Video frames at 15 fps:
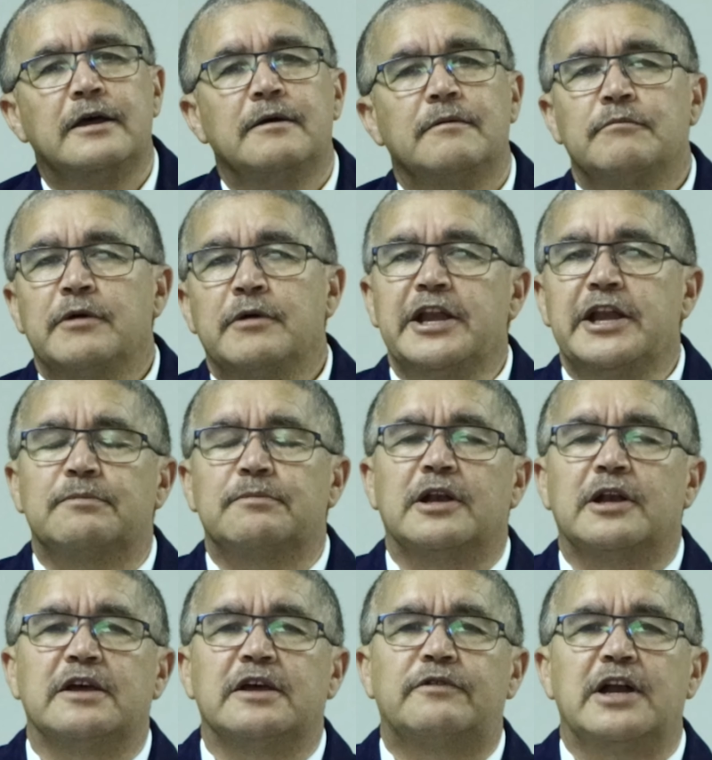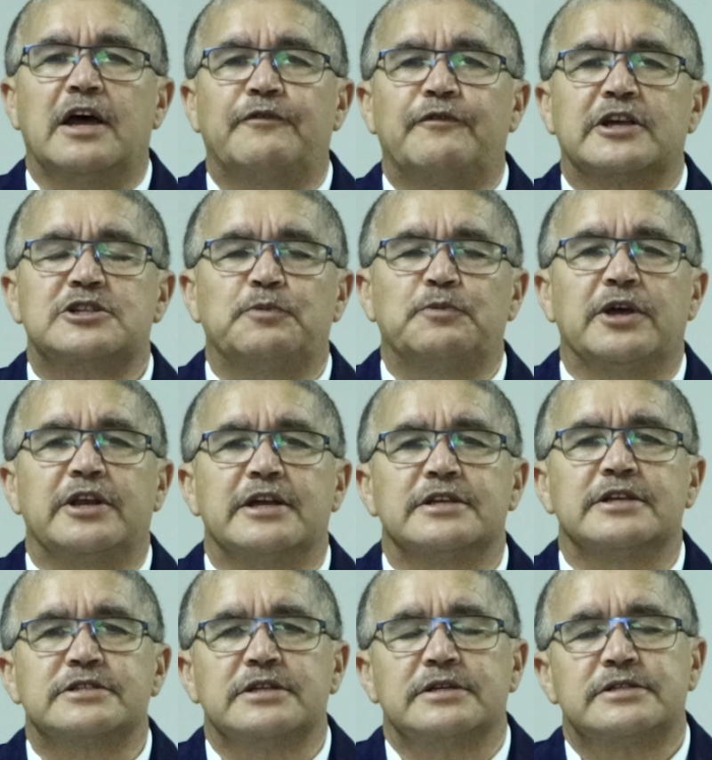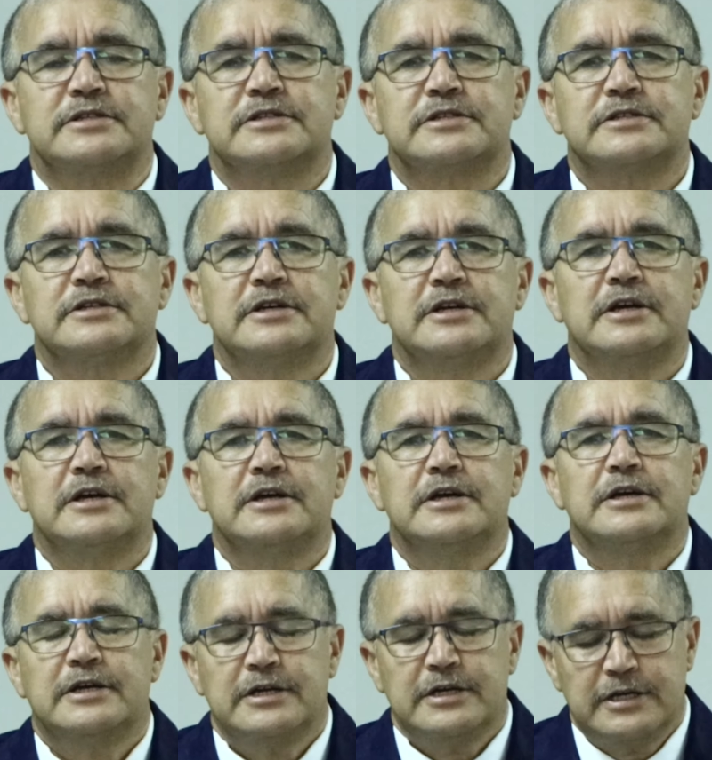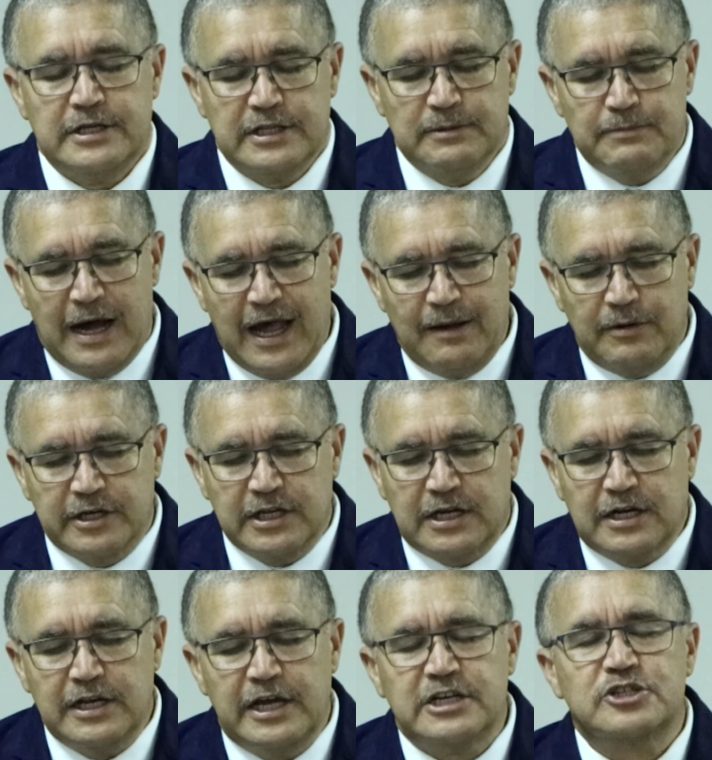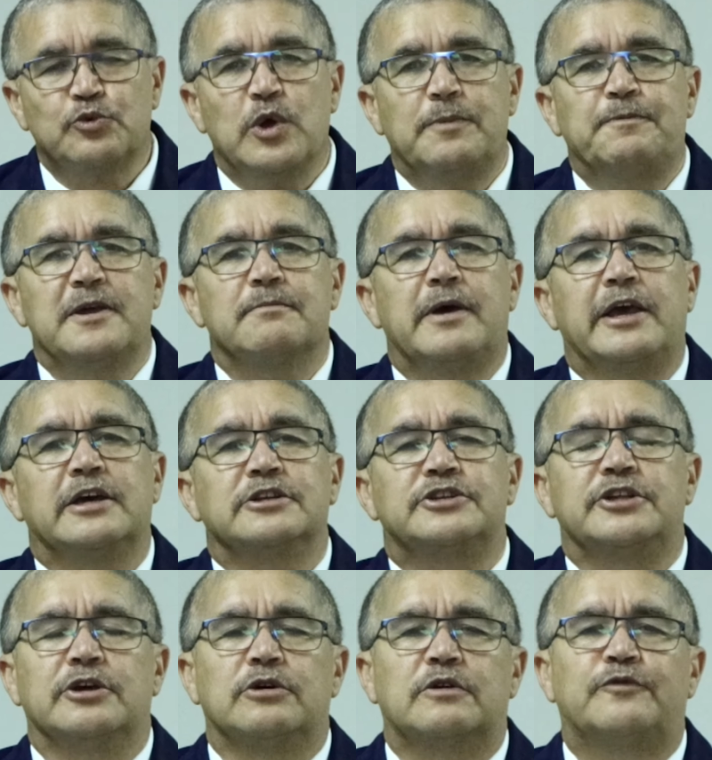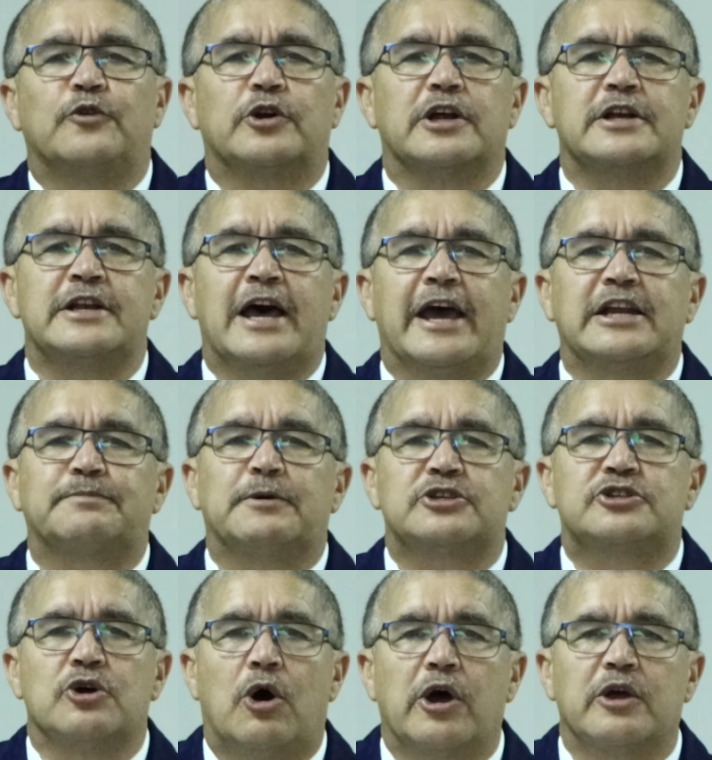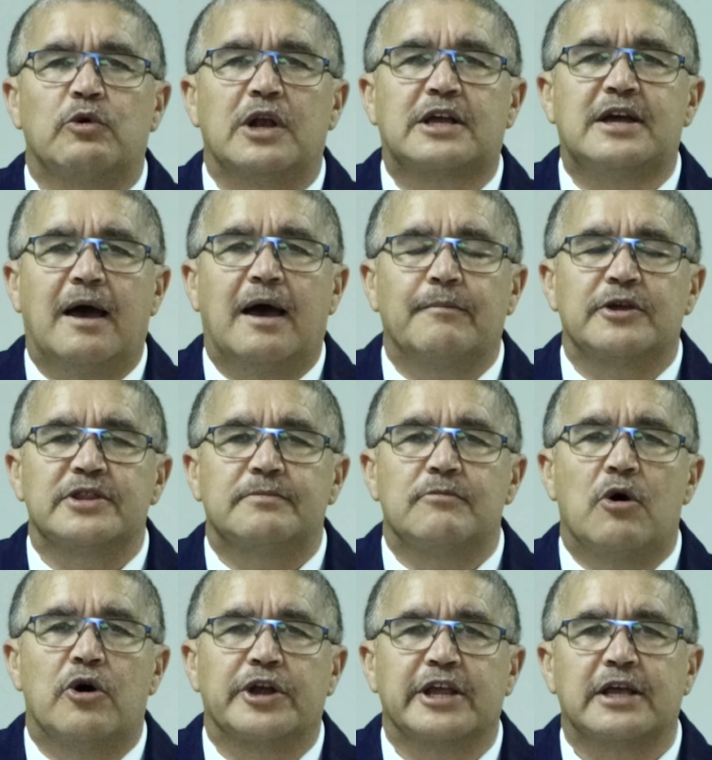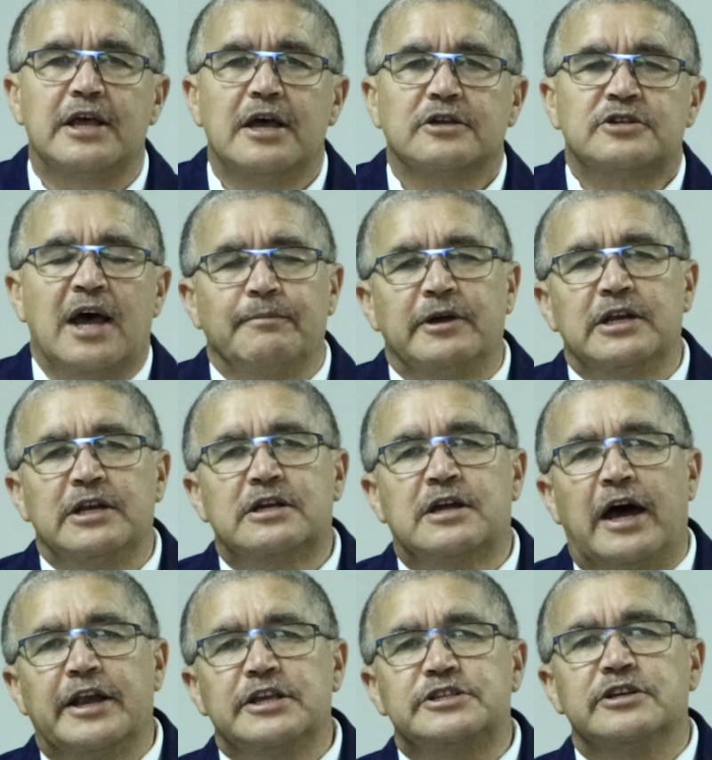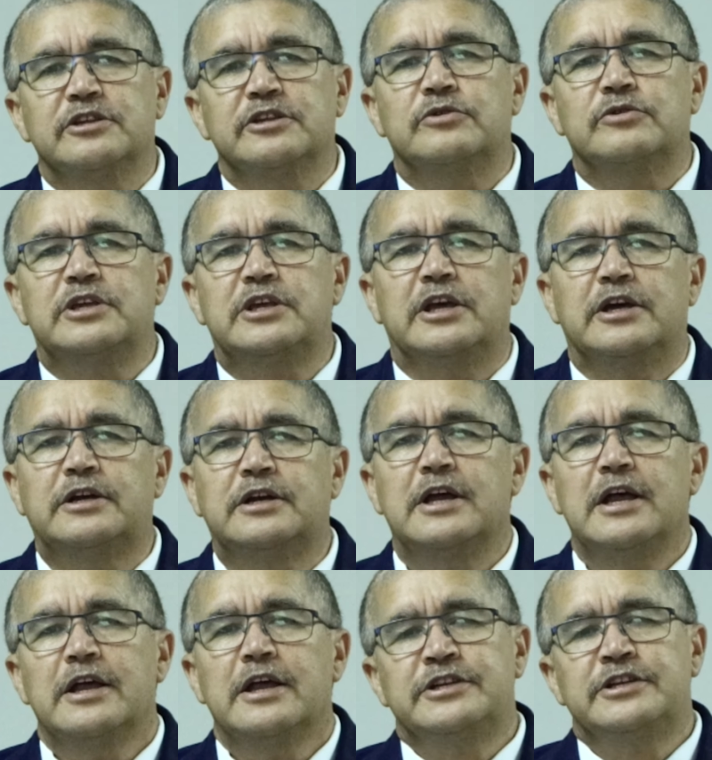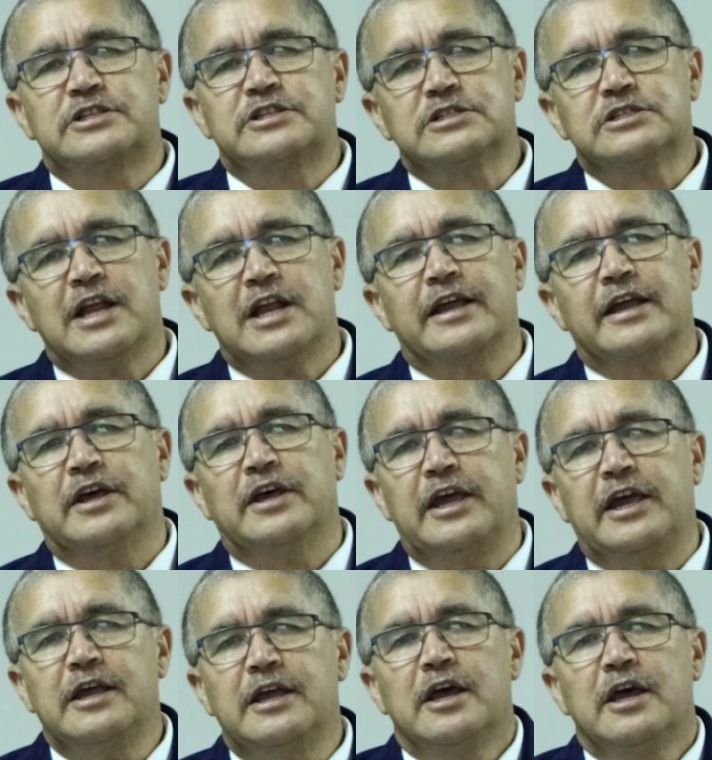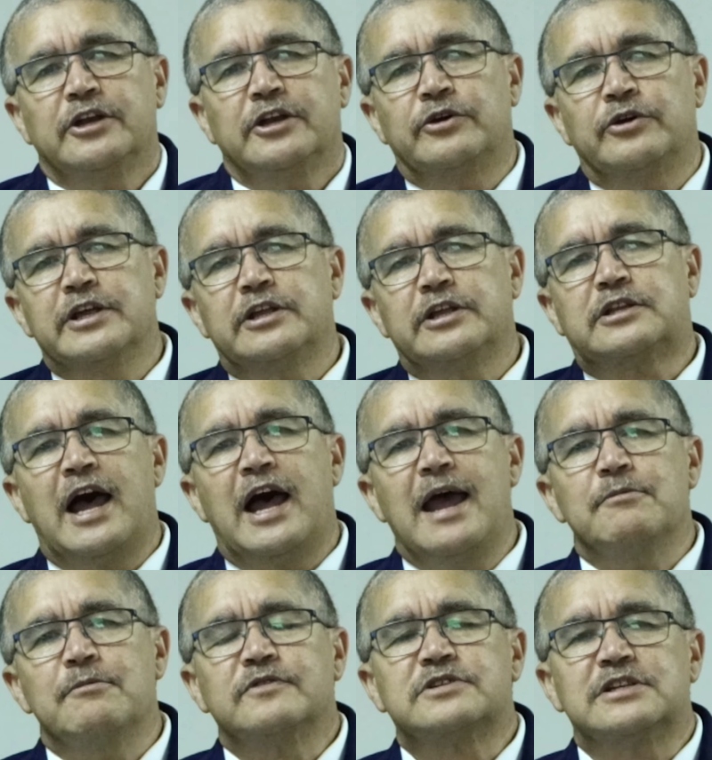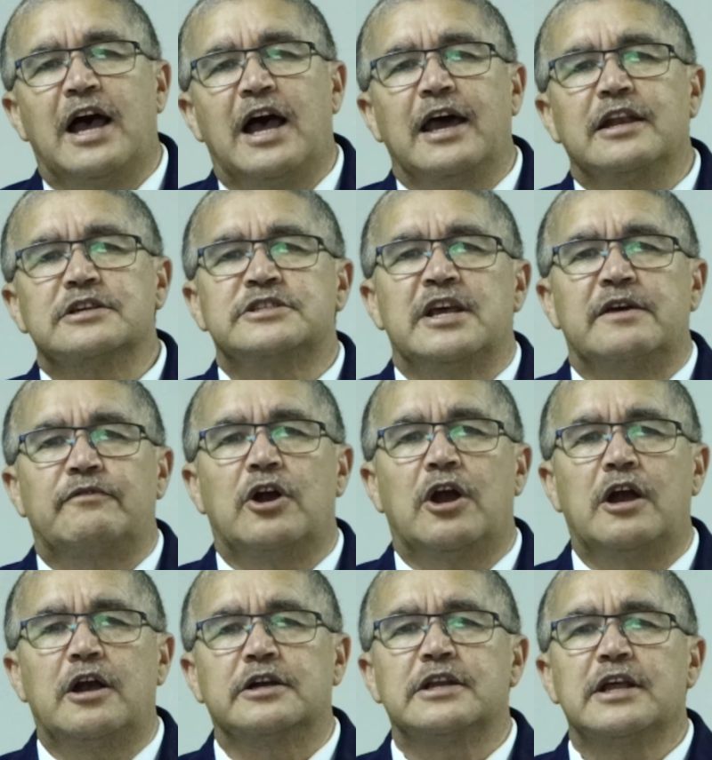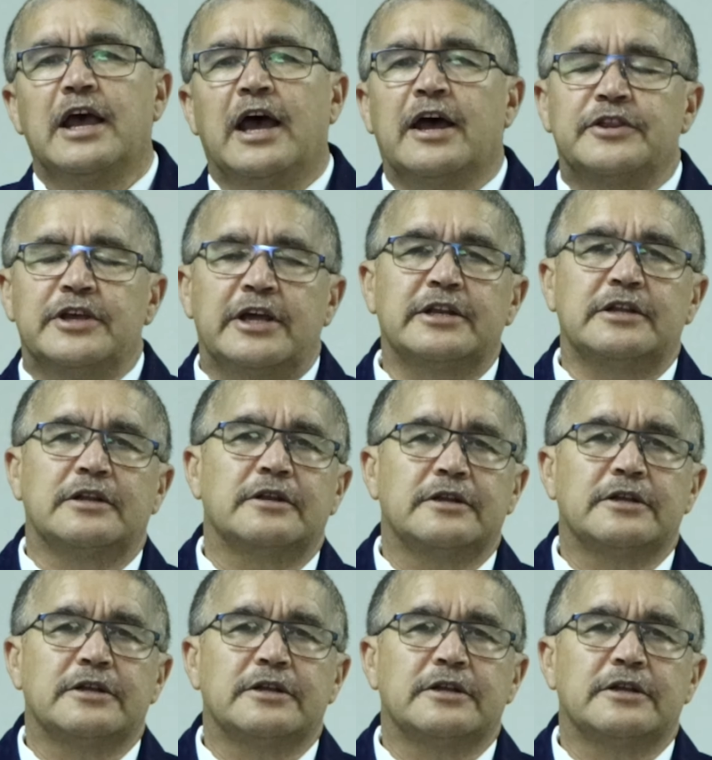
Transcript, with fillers: Many a believer have experienced this. The Bible declares weeping may endure for a night, but joy will come in the morning. So I'm encouraging you here, just like they, during the time of silence, never heard, and then